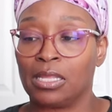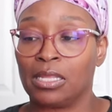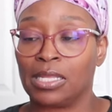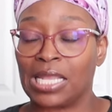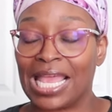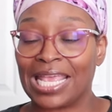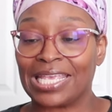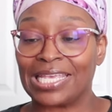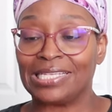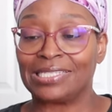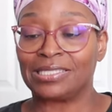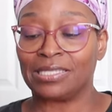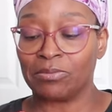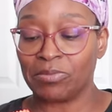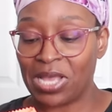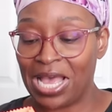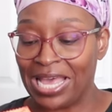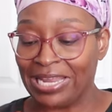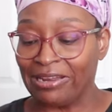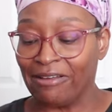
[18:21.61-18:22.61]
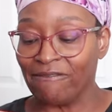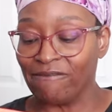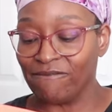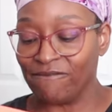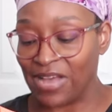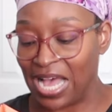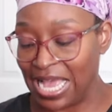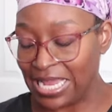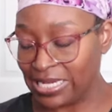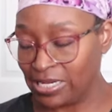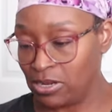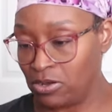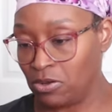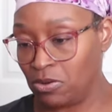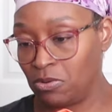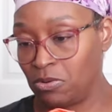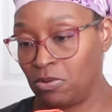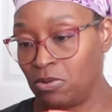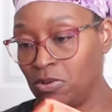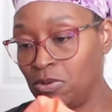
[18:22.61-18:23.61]
Like it's some kind of
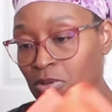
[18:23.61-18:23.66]
vinyl.